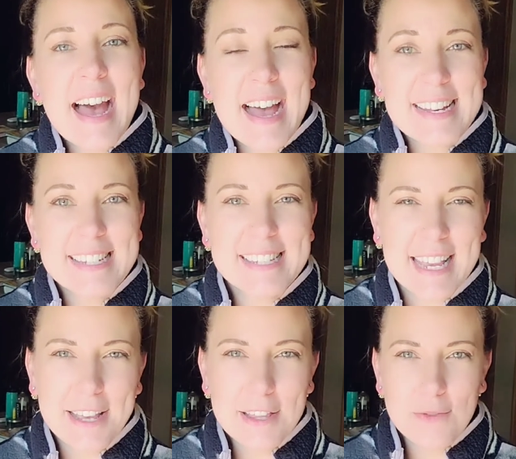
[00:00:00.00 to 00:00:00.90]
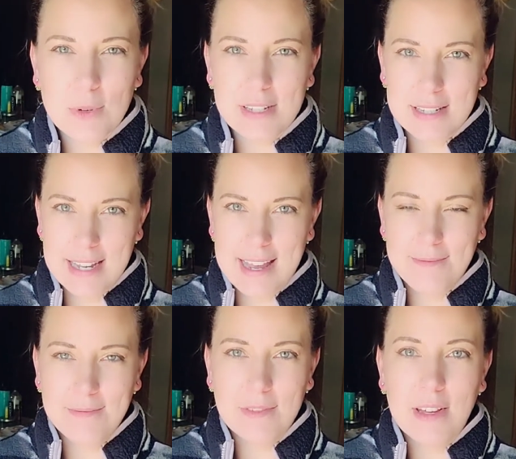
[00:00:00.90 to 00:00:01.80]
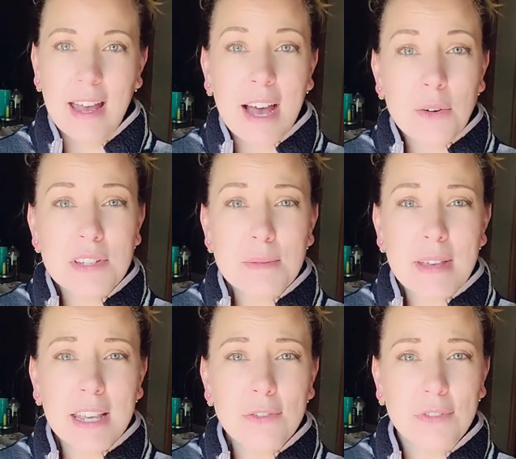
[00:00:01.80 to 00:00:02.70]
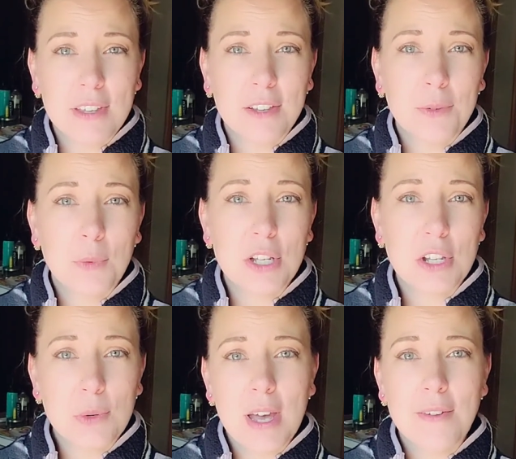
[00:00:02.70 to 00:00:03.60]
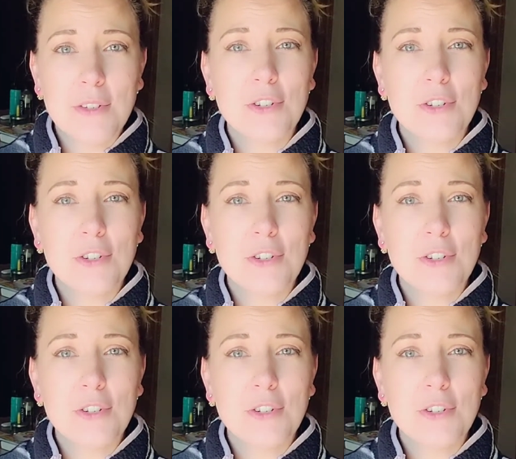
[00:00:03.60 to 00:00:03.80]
On a scale of 1 to 10, how does it make you feel when you have